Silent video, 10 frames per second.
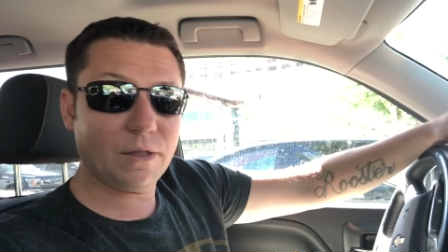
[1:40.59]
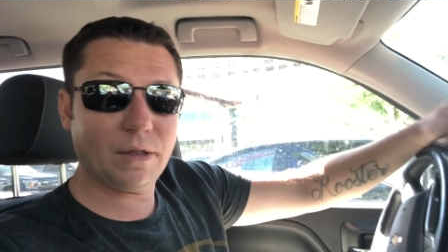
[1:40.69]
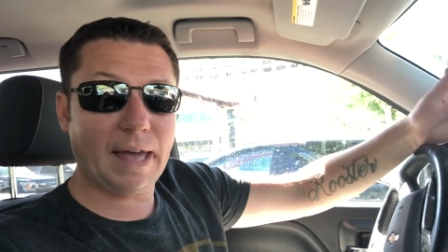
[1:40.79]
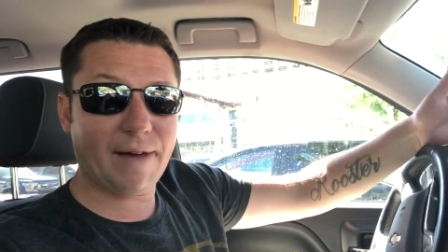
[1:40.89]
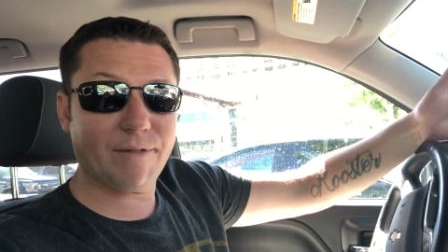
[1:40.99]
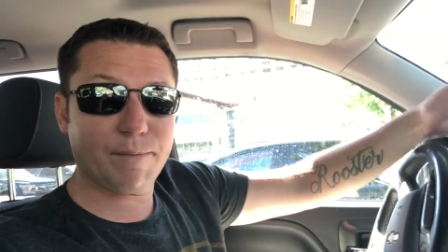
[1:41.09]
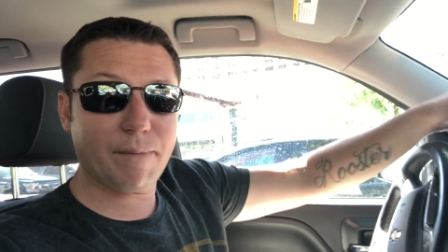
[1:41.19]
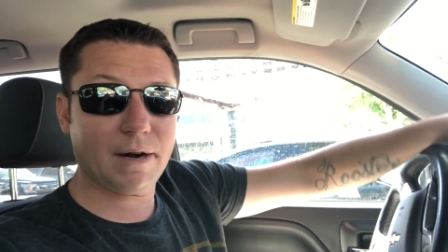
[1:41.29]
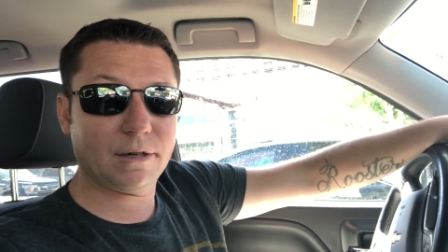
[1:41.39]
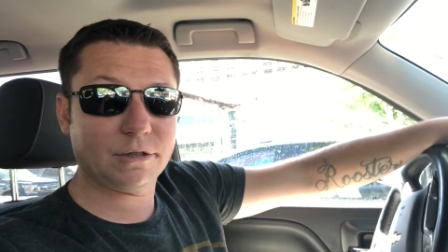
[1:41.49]
they have a
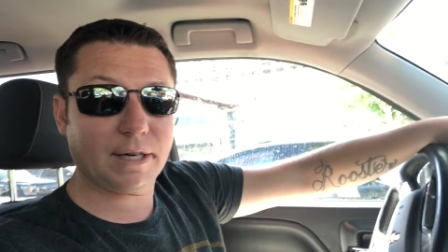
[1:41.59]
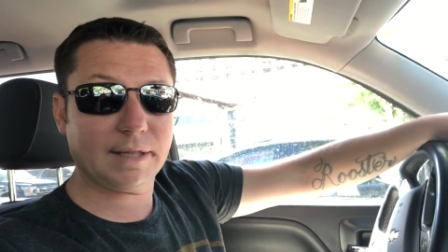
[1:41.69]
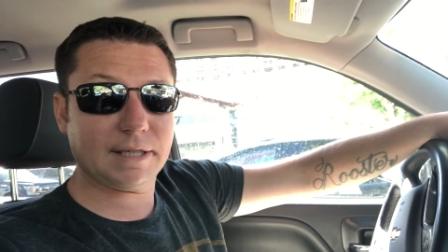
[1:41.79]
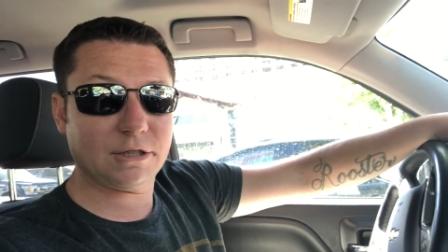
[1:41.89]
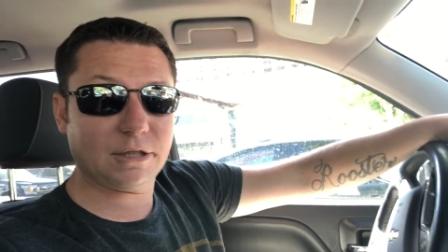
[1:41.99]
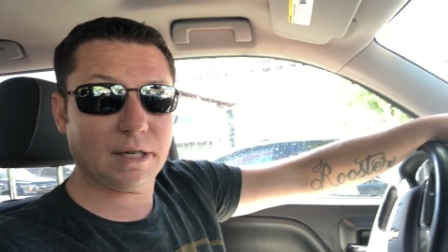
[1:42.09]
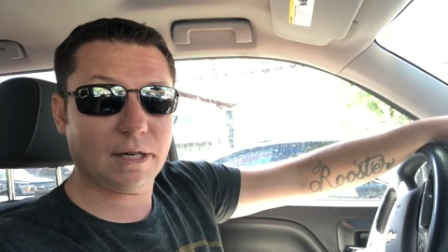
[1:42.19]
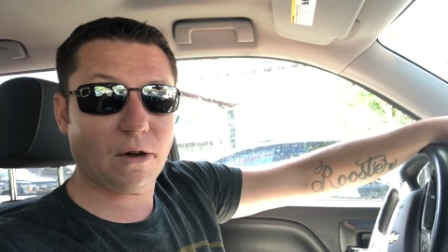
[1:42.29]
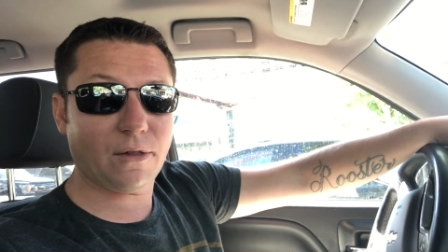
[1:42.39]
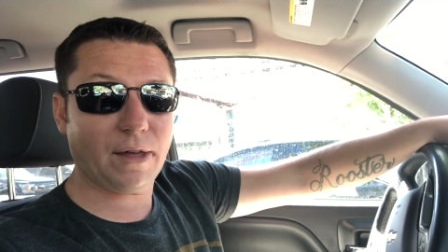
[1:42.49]
better transition
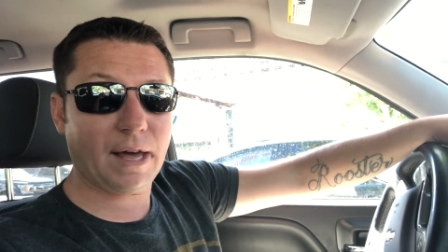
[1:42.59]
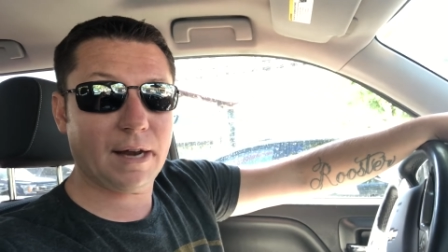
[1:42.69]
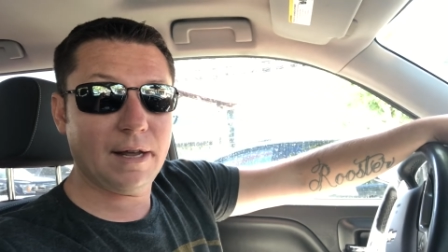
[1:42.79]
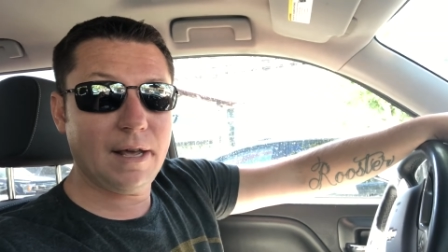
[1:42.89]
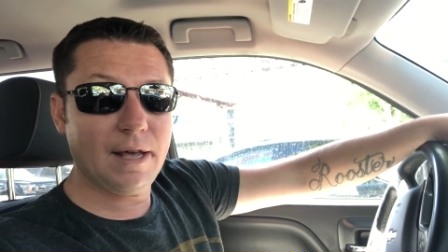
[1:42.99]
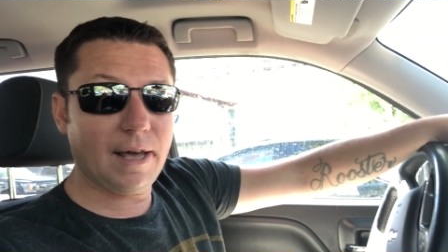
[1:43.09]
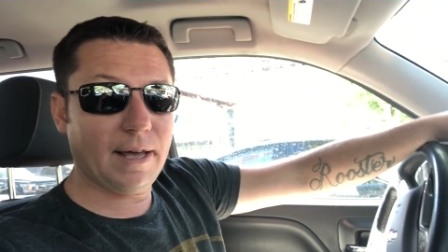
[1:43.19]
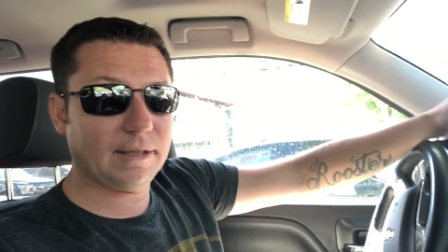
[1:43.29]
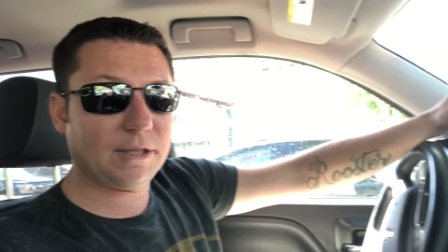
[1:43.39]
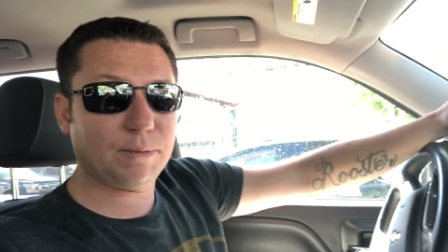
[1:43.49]
and all that,
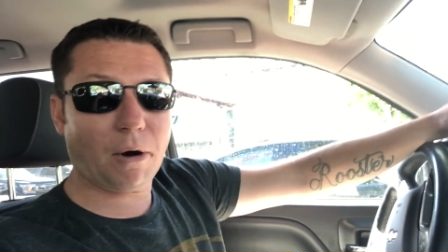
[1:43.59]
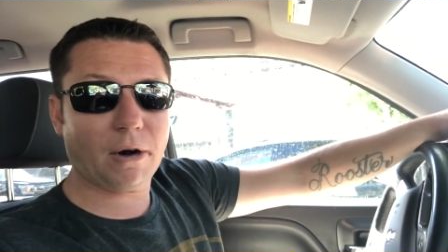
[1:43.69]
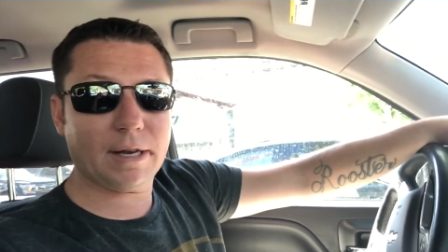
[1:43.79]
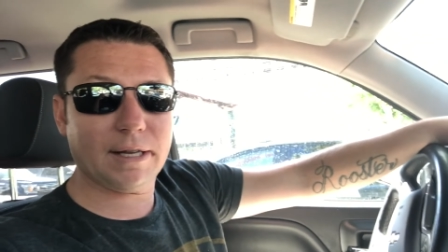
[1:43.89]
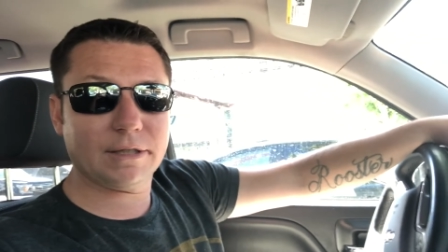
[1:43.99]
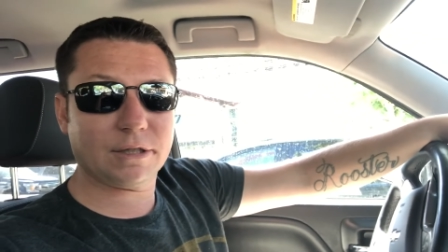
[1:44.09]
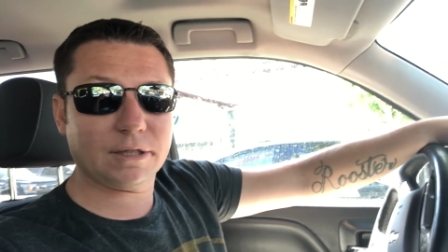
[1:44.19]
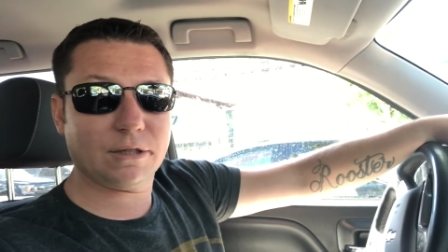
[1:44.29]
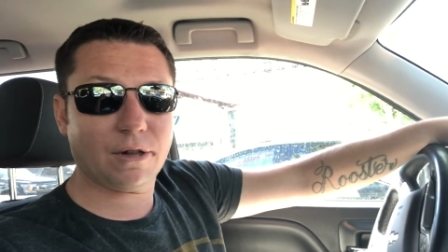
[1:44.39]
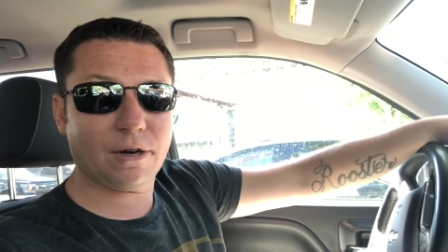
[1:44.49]
and spark an
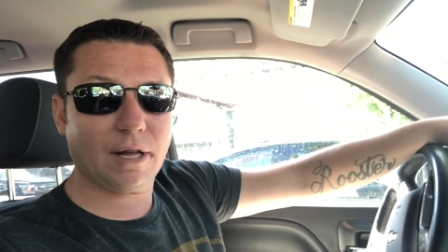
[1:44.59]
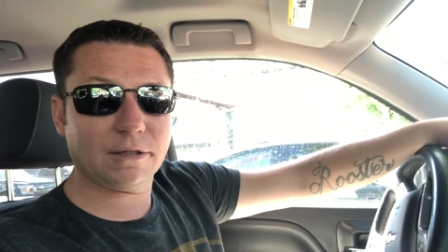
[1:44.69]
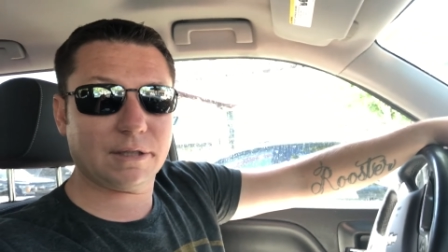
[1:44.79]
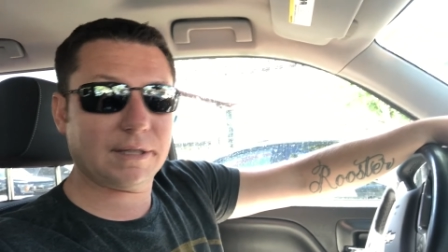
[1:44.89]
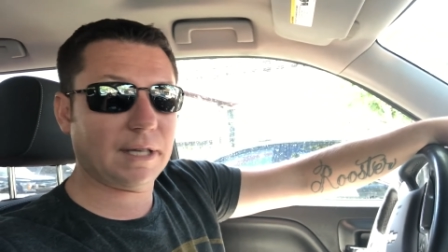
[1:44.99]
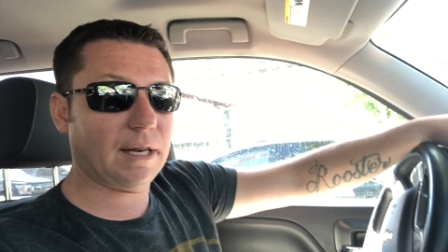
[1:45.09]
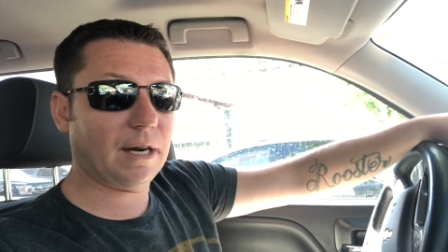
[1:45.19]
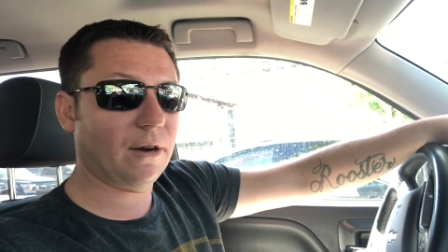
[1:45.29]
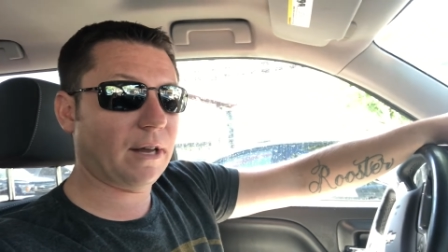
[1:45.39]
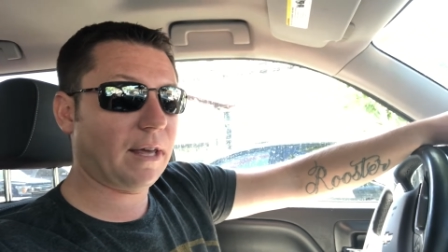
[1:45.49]
interest, so they're not just sitting
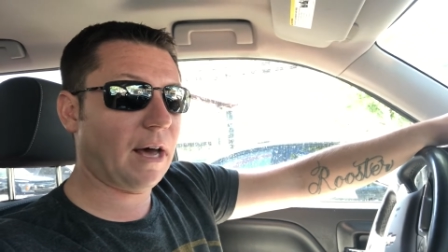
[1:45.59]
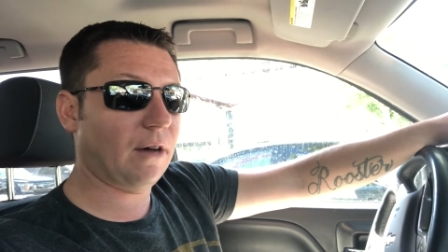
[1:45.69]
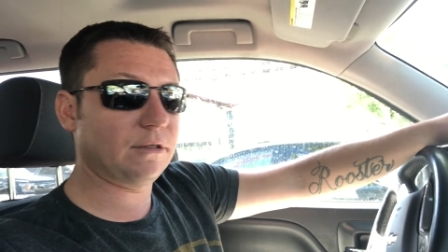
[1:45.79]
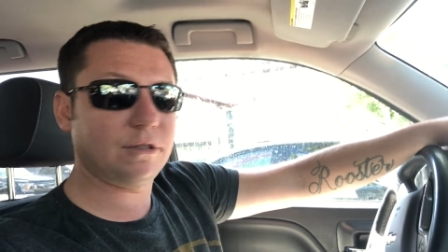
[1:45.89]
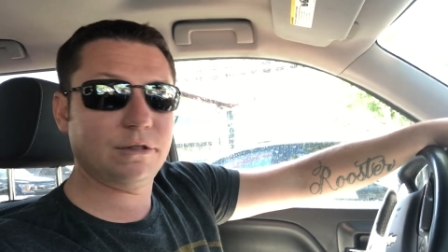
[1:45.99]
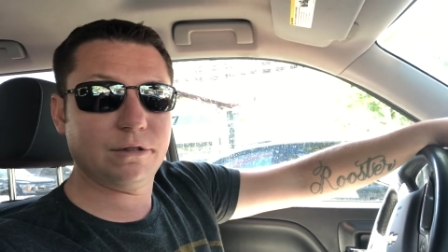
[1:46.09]
there on the couch,